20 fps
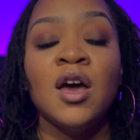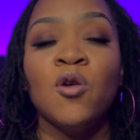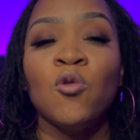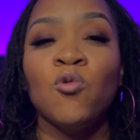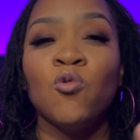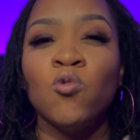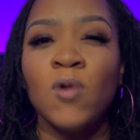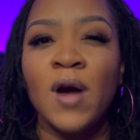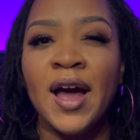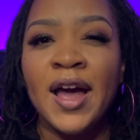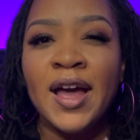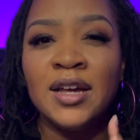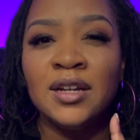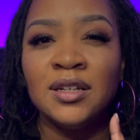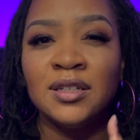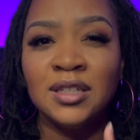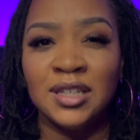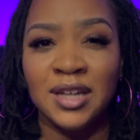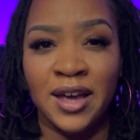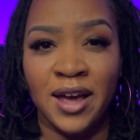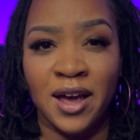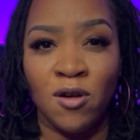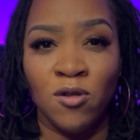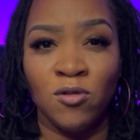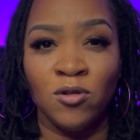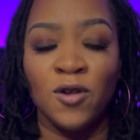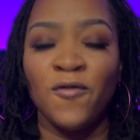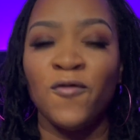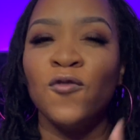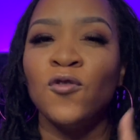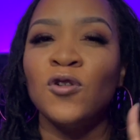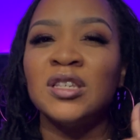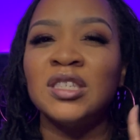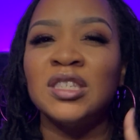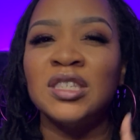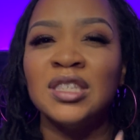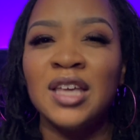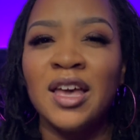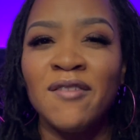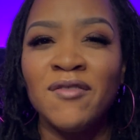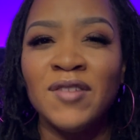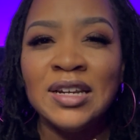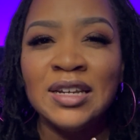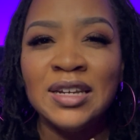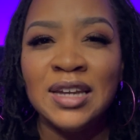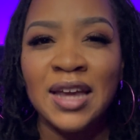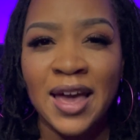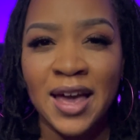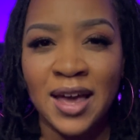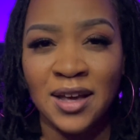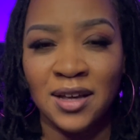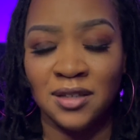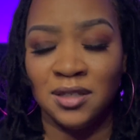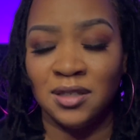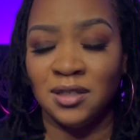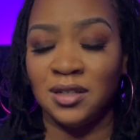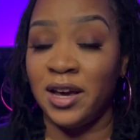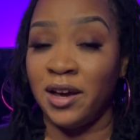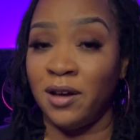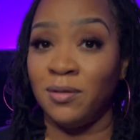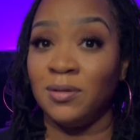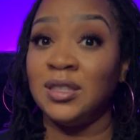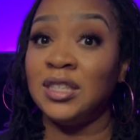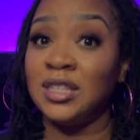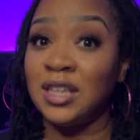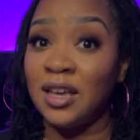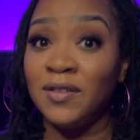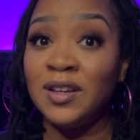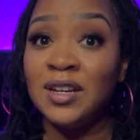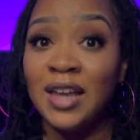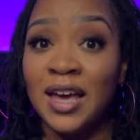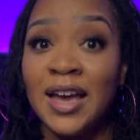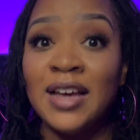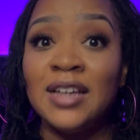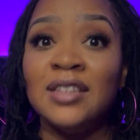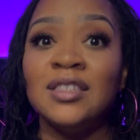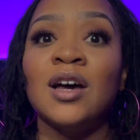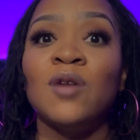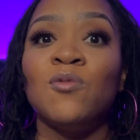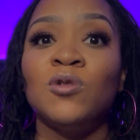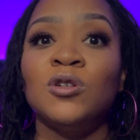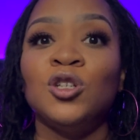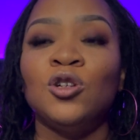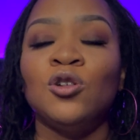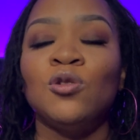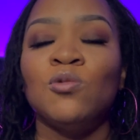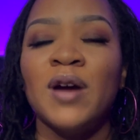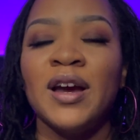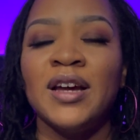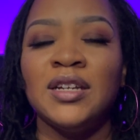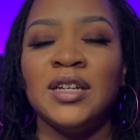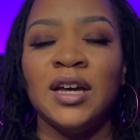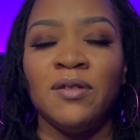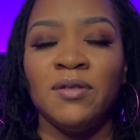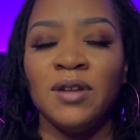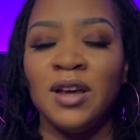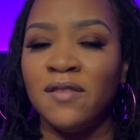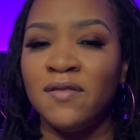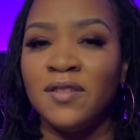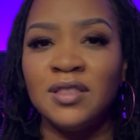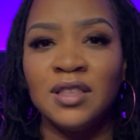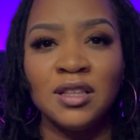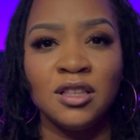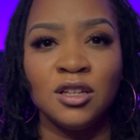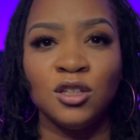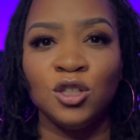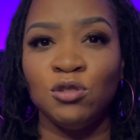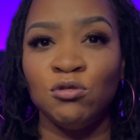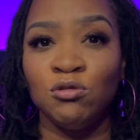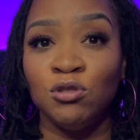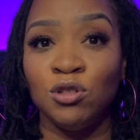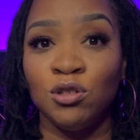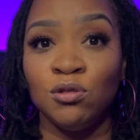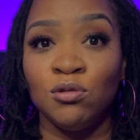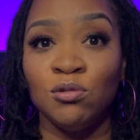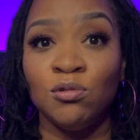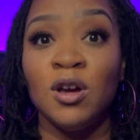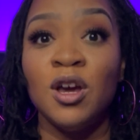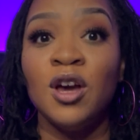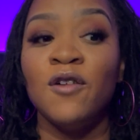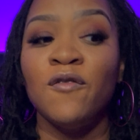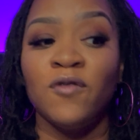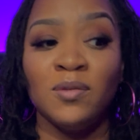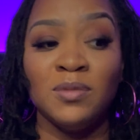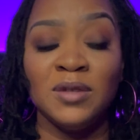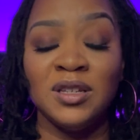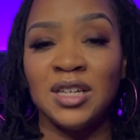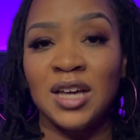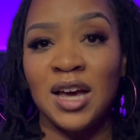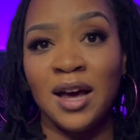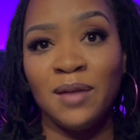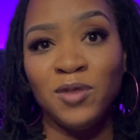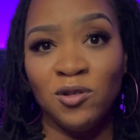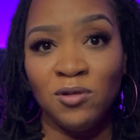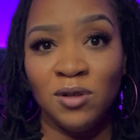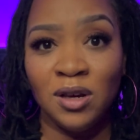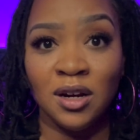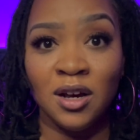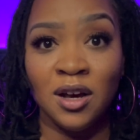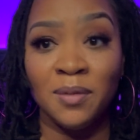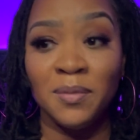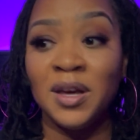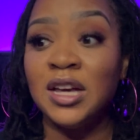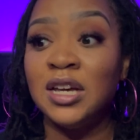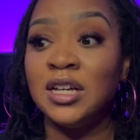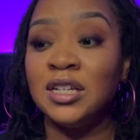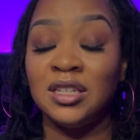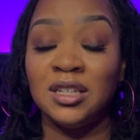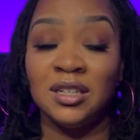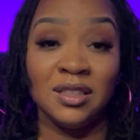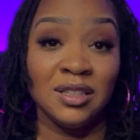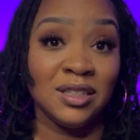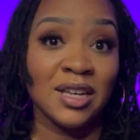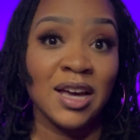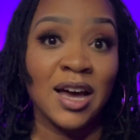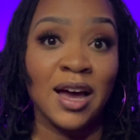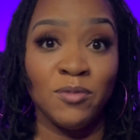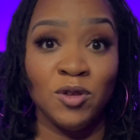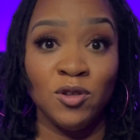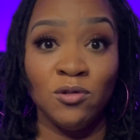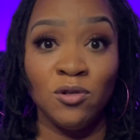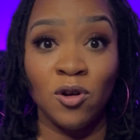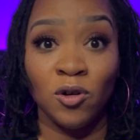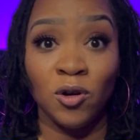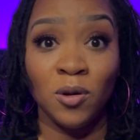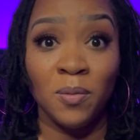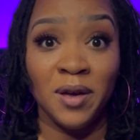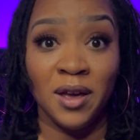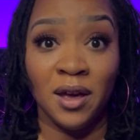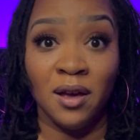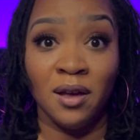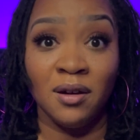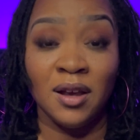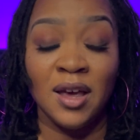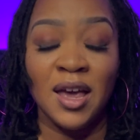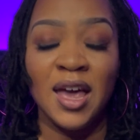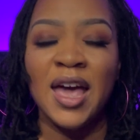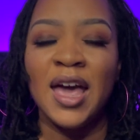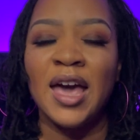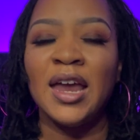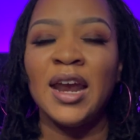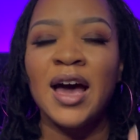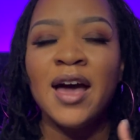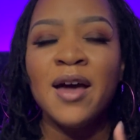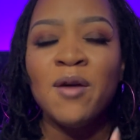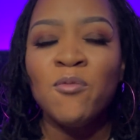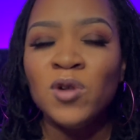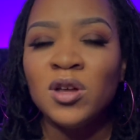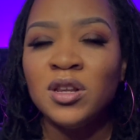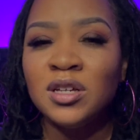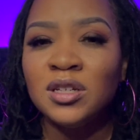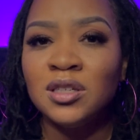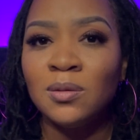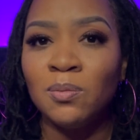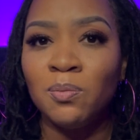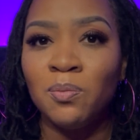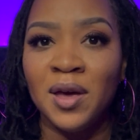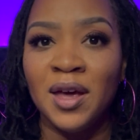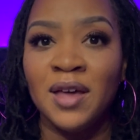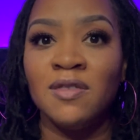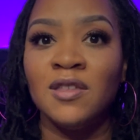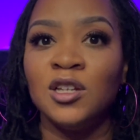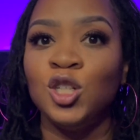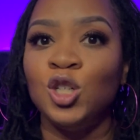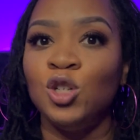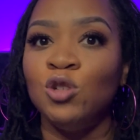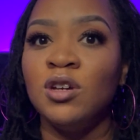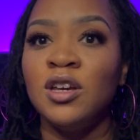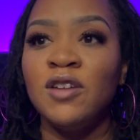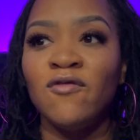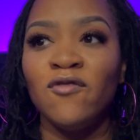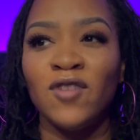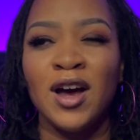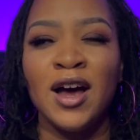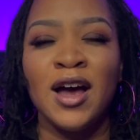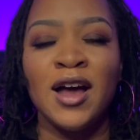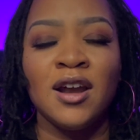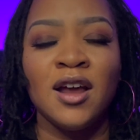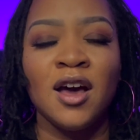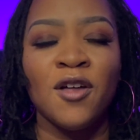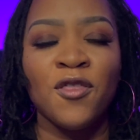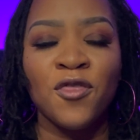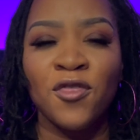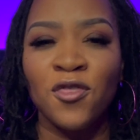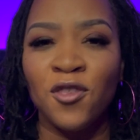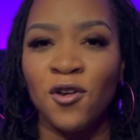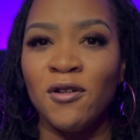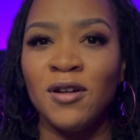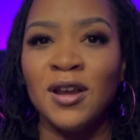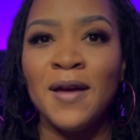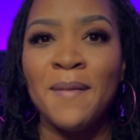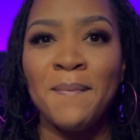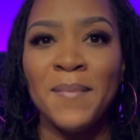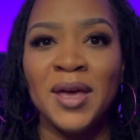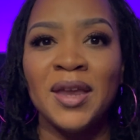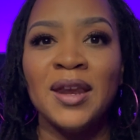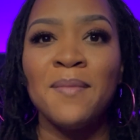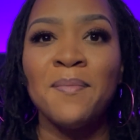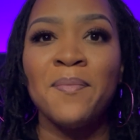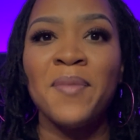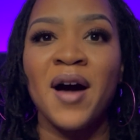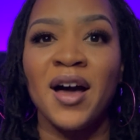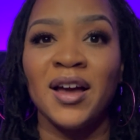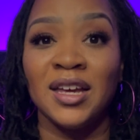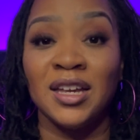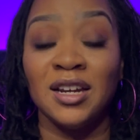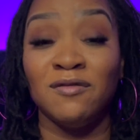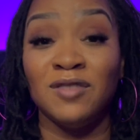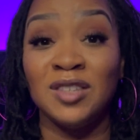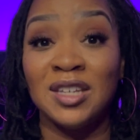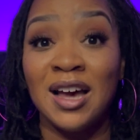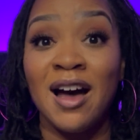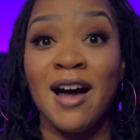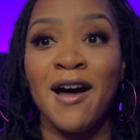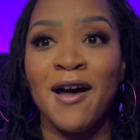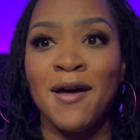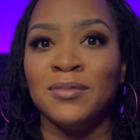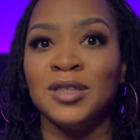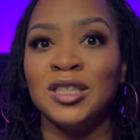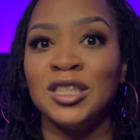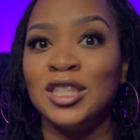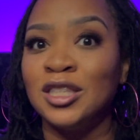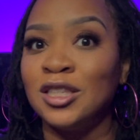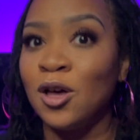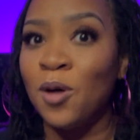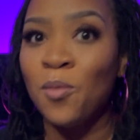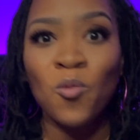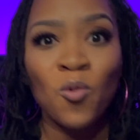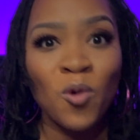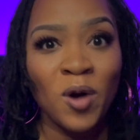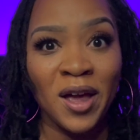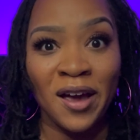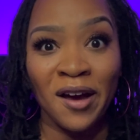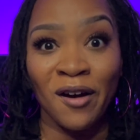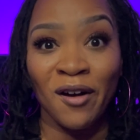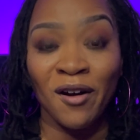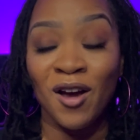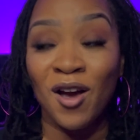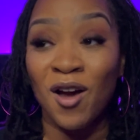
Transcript: Write down for seven days. Now, seven days, I want you to write down everything that you do from the time you get up to the time you go to bed. And I am willing to bet that you can find a 30 minute pocket of time somewhere